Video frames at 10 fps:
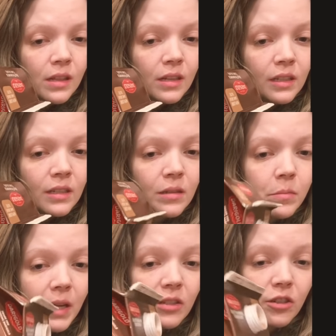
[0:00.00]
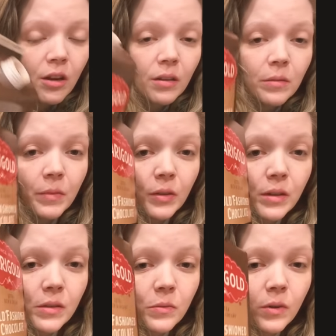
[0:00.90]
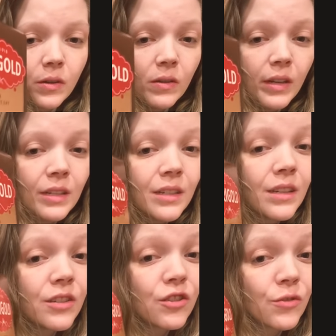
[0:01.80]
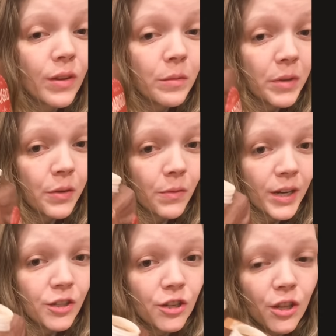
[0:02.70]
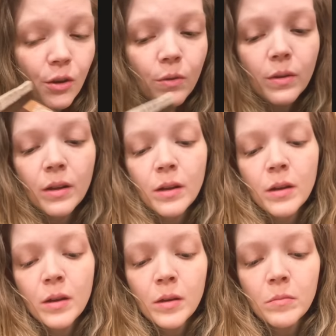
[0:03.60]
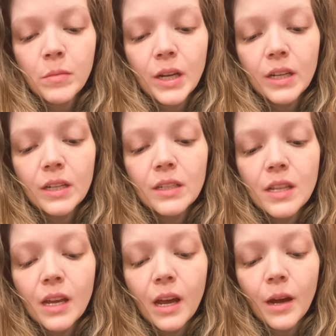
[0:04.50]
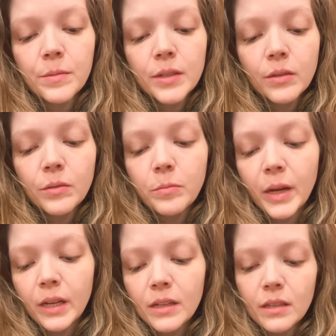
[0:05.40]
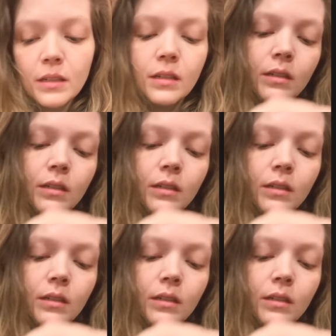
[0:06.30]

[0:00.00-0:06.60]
This is the best chocolate milk in the world. It's extremely rich though, but it is the absolute best.